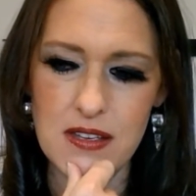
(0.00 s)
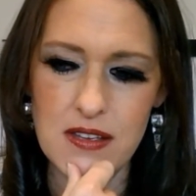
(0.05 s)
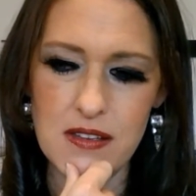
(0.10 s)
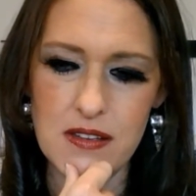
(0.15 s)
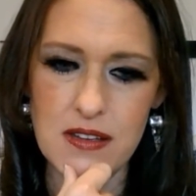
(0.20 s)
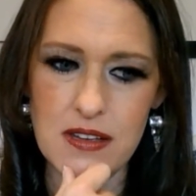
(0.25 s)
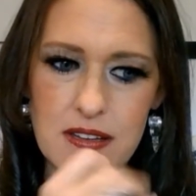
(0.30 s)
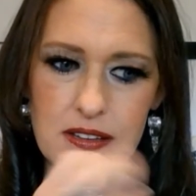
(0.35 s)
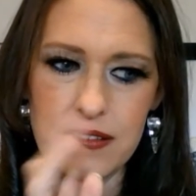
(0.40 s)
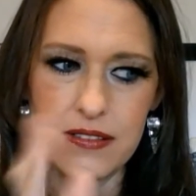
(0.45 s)

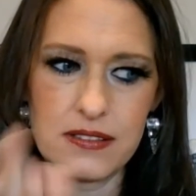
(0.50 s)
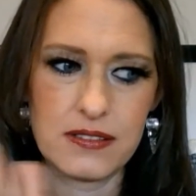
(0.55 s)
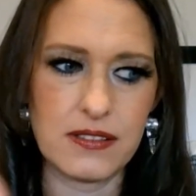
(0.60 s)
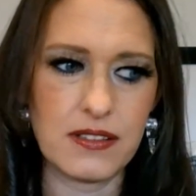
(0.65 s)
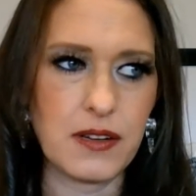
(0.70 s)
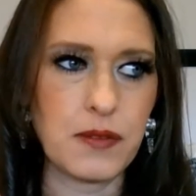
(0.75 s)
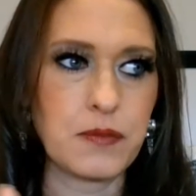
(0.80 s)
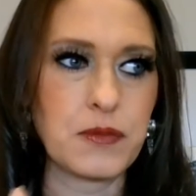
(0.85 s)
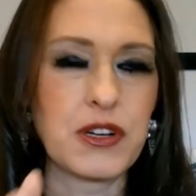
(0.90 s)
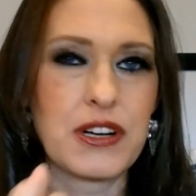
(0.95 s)

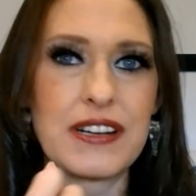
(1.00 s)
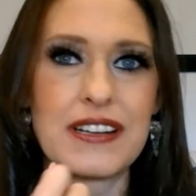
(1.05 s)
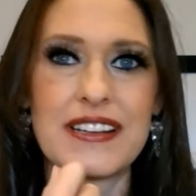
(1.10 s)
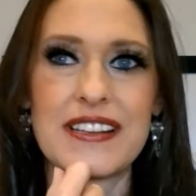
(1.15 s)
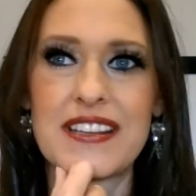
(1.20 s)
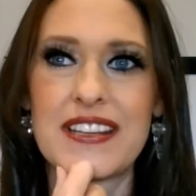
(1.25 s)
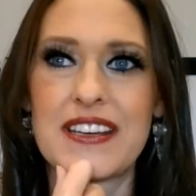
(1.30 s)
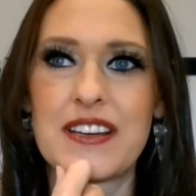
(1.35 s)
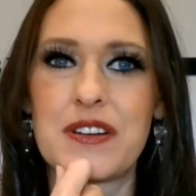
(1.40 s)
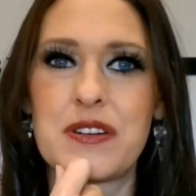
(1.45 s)
I'm trying to
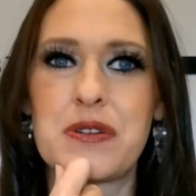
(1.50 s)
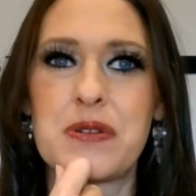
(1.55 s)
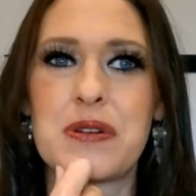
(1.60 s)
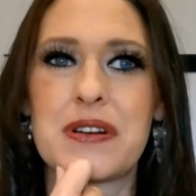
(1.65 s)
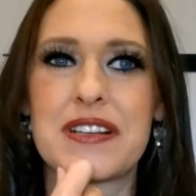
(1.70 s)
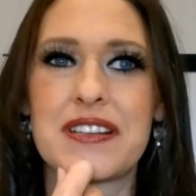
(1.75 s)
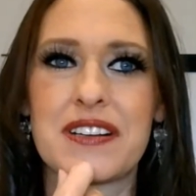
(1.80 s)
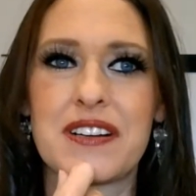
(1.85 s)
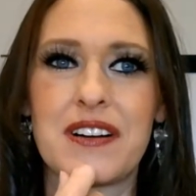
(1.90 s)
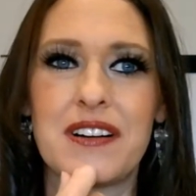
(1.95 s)
think
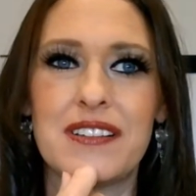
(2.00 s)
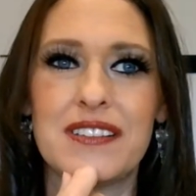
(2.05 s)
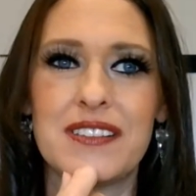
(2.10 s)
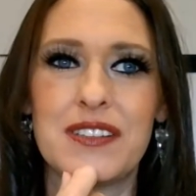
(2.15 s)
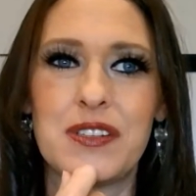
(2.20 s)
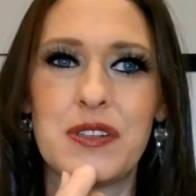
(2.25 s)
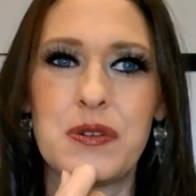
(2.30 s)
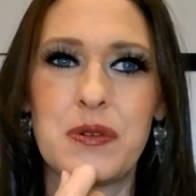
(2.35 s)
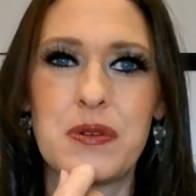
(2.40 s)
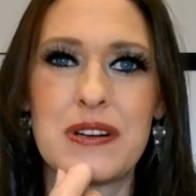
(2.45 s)
what to call
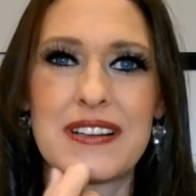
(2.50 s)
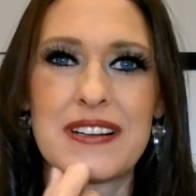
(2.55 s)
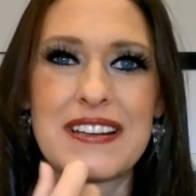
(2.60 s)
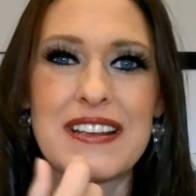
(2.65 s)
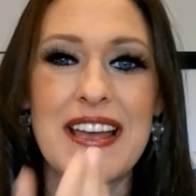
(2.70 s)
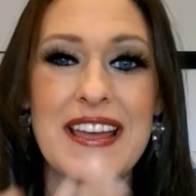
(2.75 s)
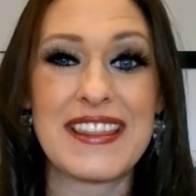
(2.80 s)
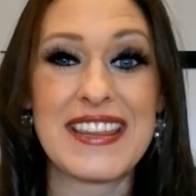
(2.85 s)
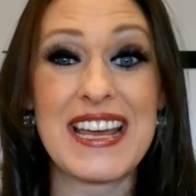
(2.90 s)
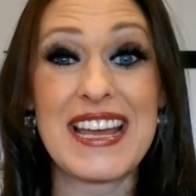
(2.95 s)

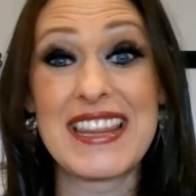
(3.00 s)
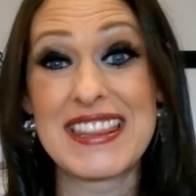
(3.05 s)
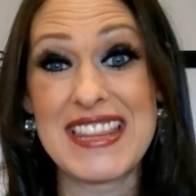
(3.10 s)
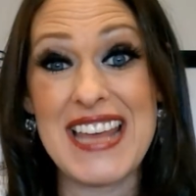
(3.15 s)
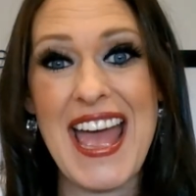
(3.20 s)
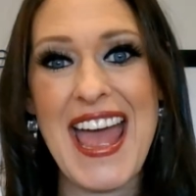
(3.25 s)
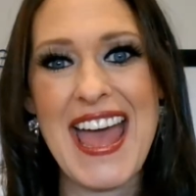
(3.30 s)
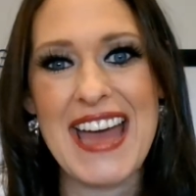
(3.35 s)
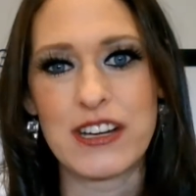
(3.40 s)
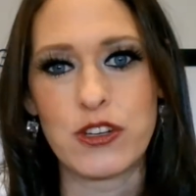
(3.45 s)
that,
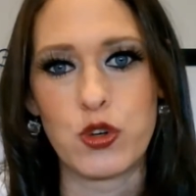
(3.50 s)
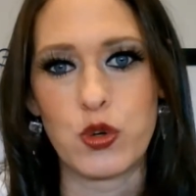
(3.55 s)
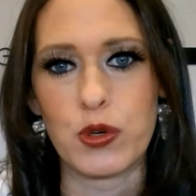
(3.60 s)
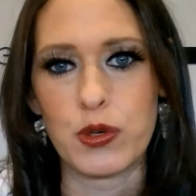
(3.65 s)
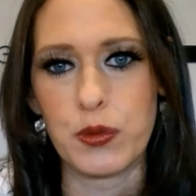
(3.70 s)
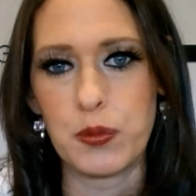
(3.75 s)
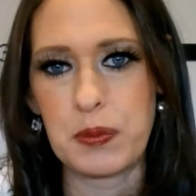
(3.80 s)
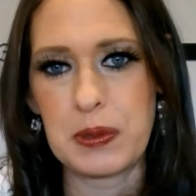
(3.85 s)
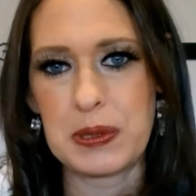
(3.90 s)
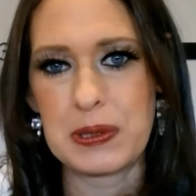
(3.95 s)
the ad
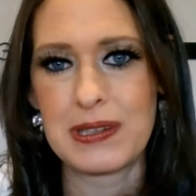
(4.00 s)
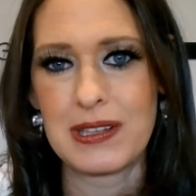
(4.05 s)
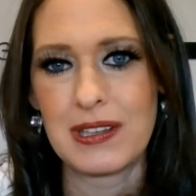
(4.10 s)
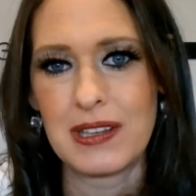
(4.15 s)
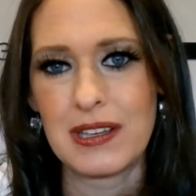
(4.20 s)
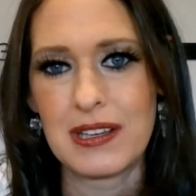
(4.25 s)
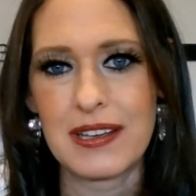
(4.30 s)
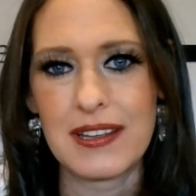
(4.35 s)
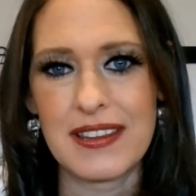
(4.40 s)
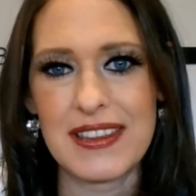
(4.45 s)
group
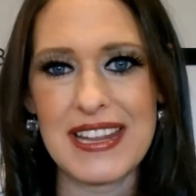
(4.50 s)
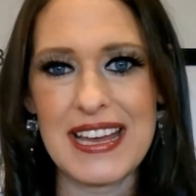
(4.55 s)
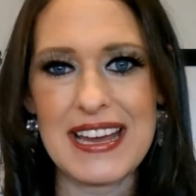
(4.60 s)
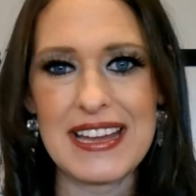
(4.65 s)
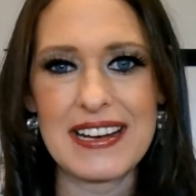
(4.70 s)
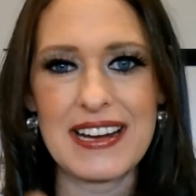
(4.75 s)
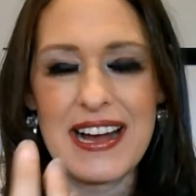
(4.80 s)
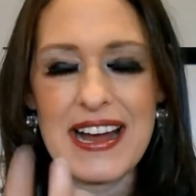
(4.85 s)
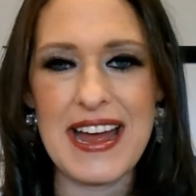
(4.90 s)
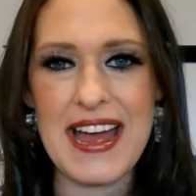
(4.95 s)

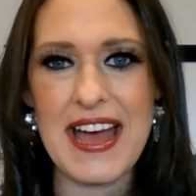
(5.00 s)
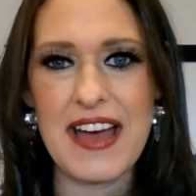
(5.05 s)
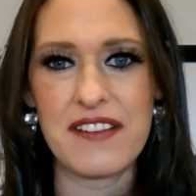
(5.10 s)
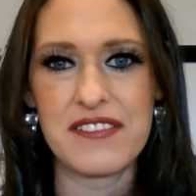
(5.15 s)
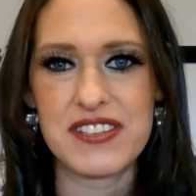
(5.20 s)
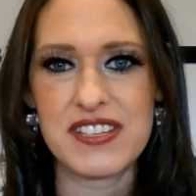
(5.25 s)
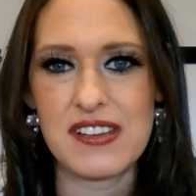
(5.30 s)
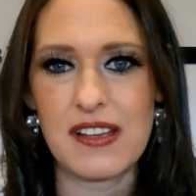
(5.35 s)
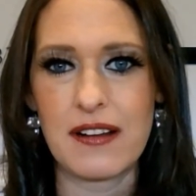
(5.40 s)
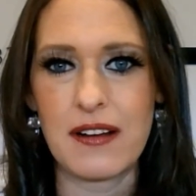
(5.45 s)
that I have
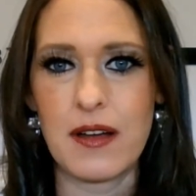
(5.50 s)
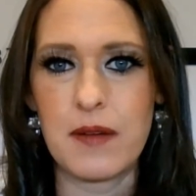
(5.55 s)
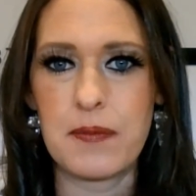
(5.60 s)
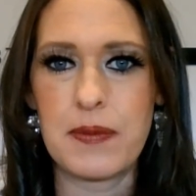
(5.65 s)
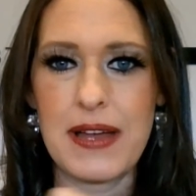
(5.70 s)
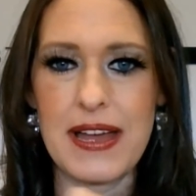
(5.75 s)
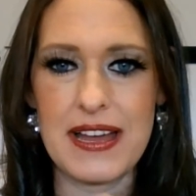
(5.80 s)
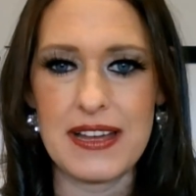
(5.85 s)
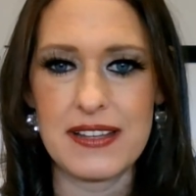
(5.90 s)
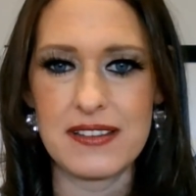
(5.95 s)
set up
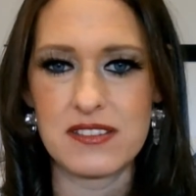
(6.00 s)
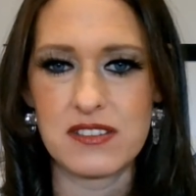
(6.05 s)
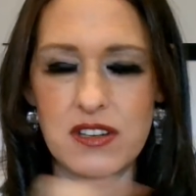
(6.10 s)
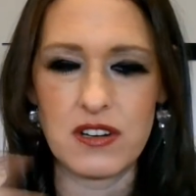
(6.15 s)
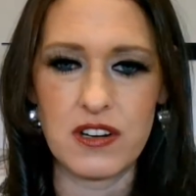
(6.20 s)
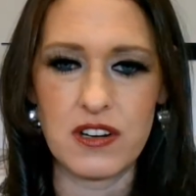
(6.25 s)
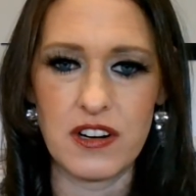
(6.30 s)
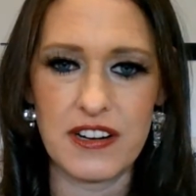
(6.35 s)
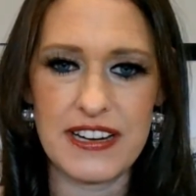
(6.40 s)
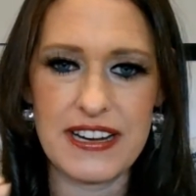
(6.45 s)
as
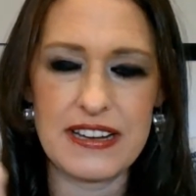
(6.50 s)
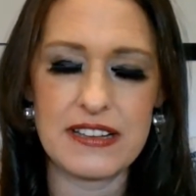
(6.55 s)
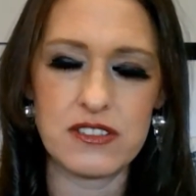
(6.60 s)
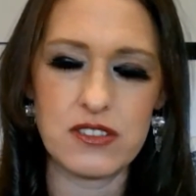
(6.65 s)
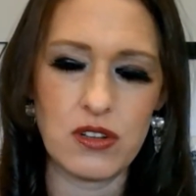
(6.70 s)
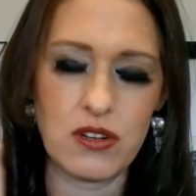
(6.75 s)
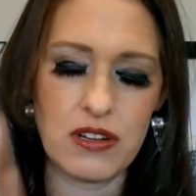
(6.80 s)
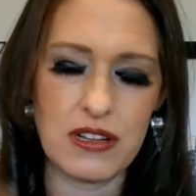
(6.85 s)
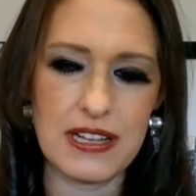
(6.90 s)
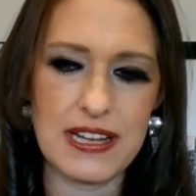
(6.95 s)
Garcane.
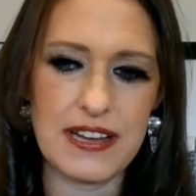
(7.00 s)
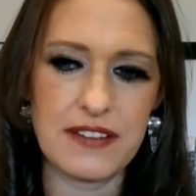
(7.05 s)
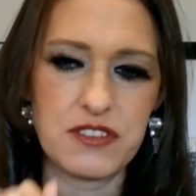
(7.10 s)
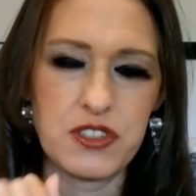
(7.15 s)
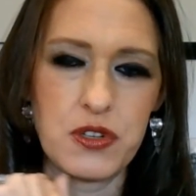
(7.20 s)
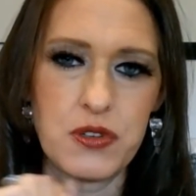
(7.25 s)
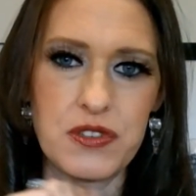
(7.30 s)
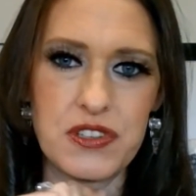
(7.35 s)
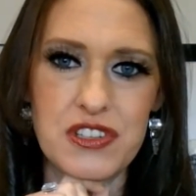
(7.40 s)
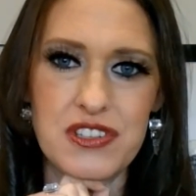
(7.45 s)
So all I have to
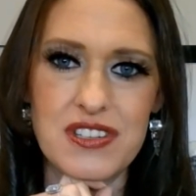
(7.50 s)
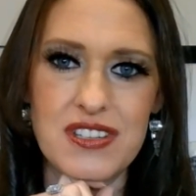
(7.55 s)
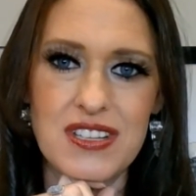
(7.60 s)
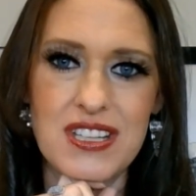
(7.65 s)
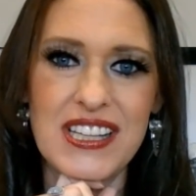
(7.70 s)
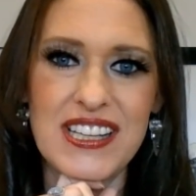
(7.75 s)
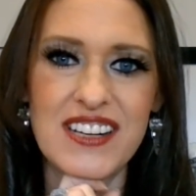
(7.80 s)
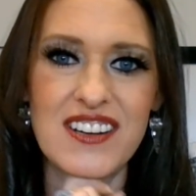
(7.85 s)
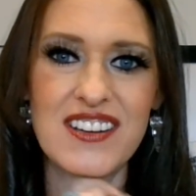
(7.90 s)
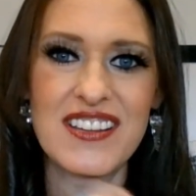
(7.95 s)
do is just
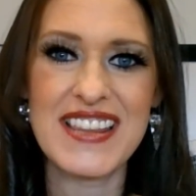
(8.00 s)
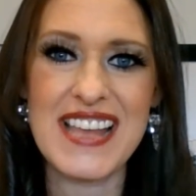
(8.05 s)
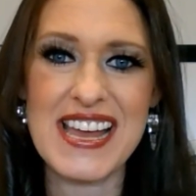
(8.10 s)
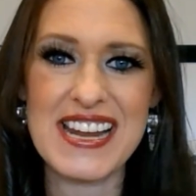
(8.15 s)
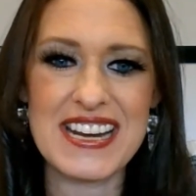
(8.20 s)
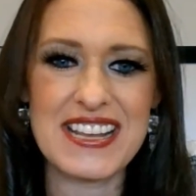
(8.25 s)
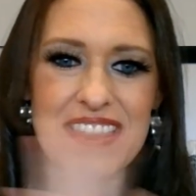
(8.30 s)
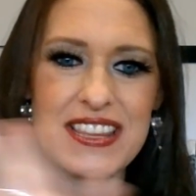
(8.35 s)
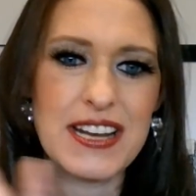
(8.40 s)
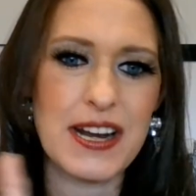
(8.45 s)
click on that,
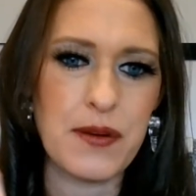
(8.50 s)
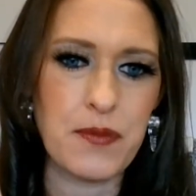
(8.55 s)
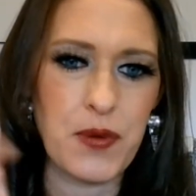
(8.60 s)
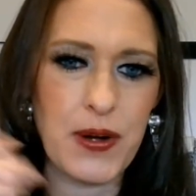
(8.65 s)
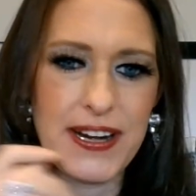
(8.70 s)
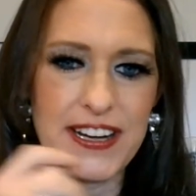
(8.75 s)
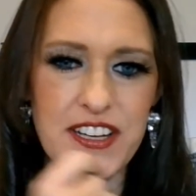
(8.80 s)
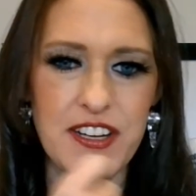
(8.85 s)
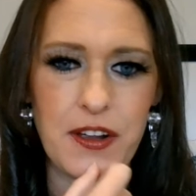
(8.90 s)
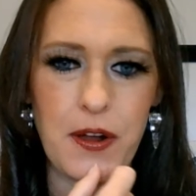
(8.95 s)
and then I'm
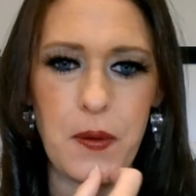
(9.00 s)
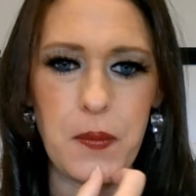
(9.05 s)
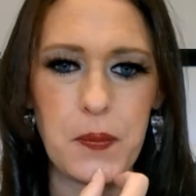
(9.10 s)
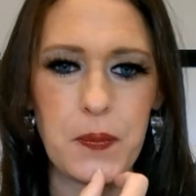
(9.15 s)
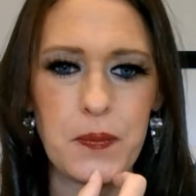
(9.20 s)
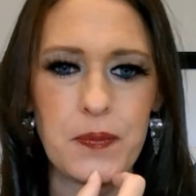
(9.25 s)
ready to go.